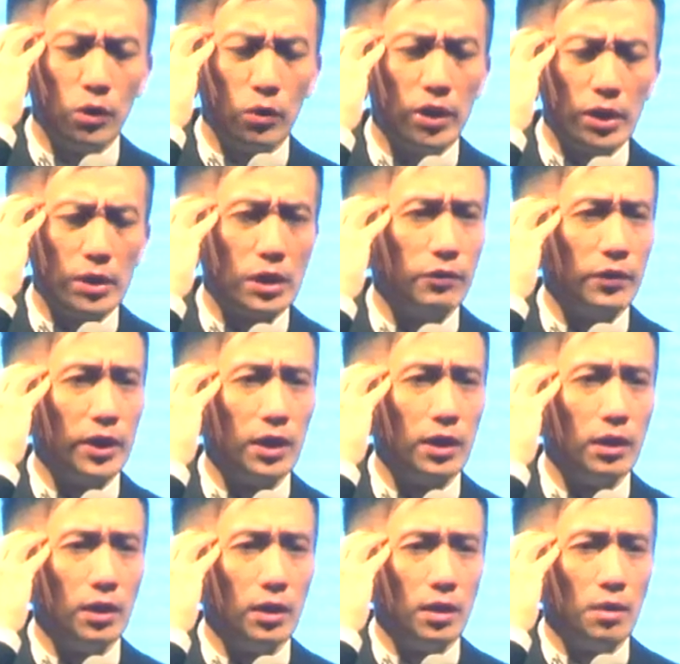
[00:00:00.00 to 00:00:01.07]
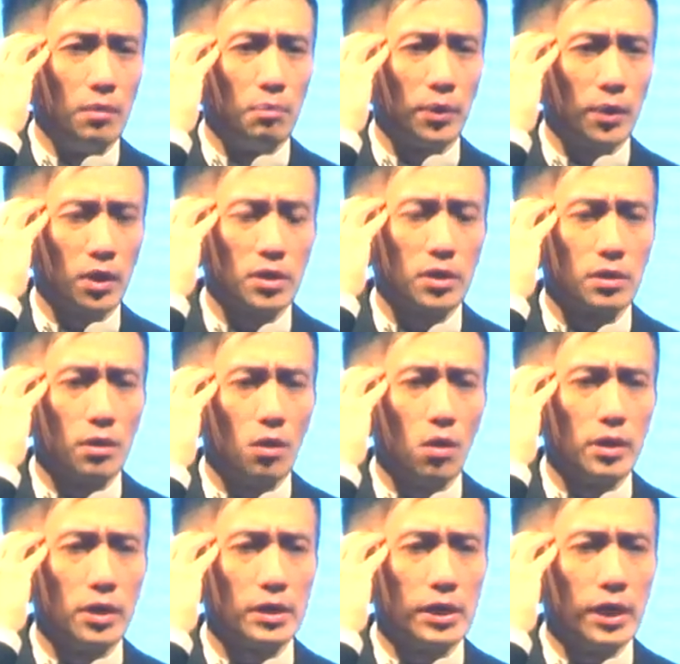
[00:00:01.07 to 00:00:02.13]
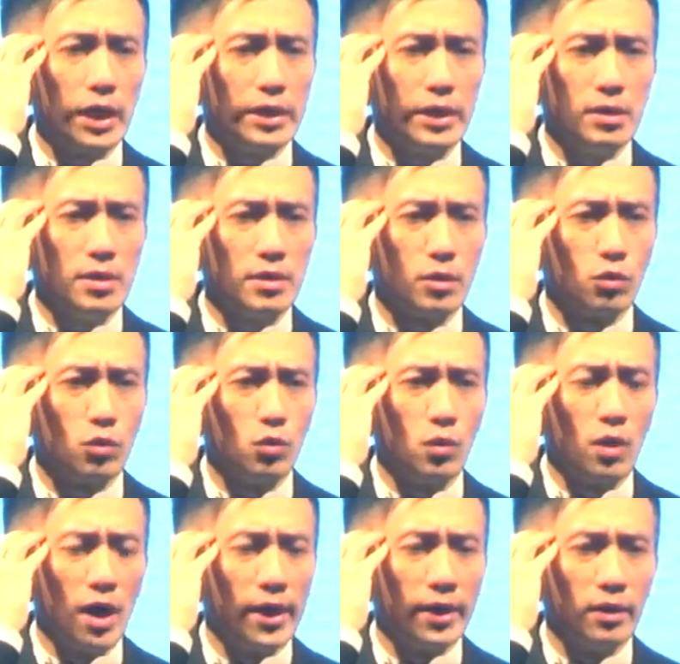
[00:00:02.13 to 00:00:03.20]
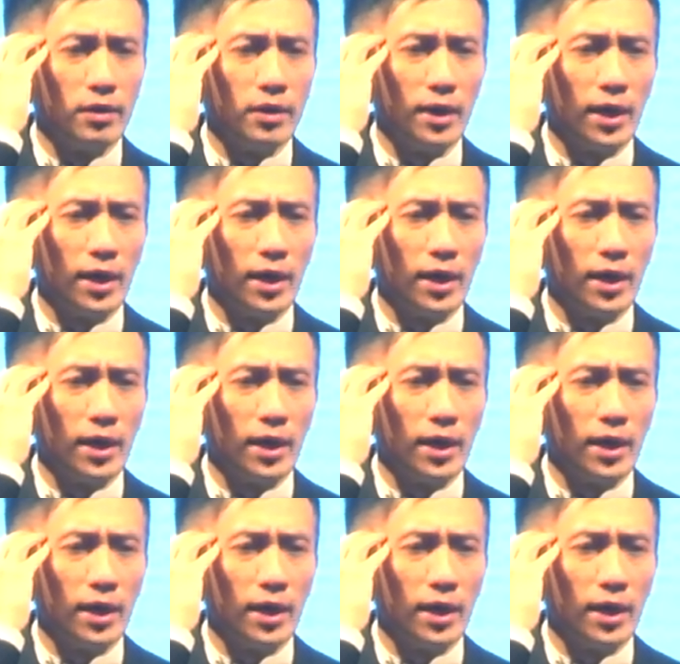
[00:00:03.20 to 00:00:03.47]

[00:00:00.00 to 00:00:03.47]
building is difficult. Because honestly, 18 years ago, I